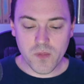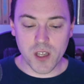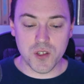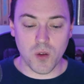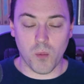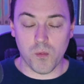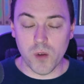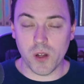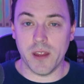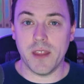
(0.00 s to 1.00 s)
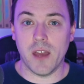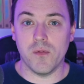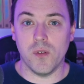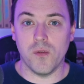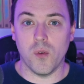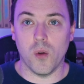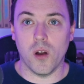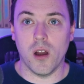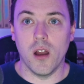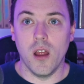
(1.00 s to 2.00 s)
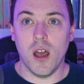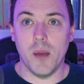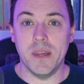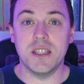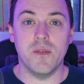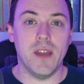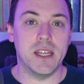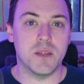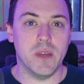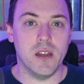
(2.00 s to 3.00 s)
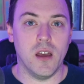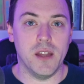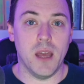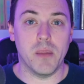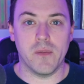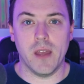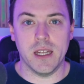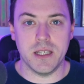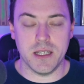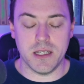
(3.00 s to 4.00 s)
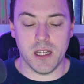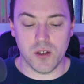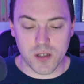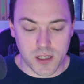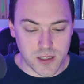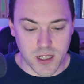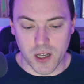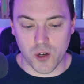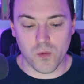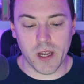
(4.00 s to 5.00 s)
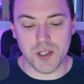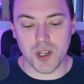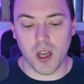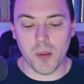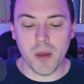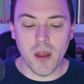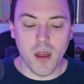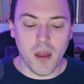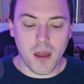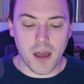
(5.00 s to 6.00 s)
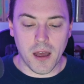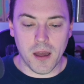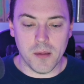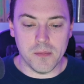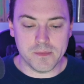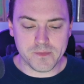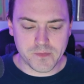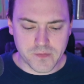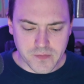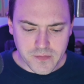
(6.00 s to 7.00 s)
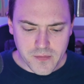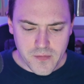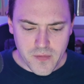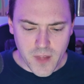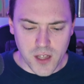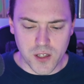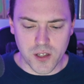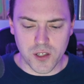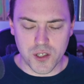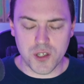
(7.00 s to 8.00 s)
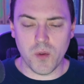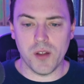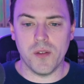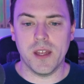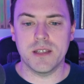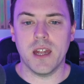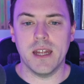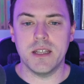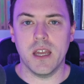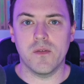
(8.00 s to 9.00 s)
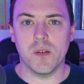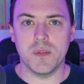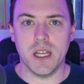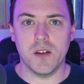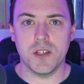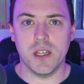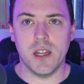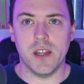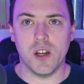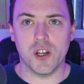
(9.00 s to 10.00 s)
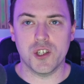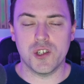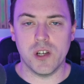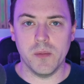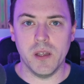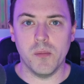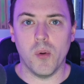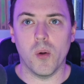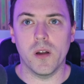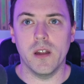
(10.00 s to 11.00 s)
So I'm really thankful for his advancement on the epic fantasy scene. Done a great job. The two other things that I take from Sanderson that are extremely important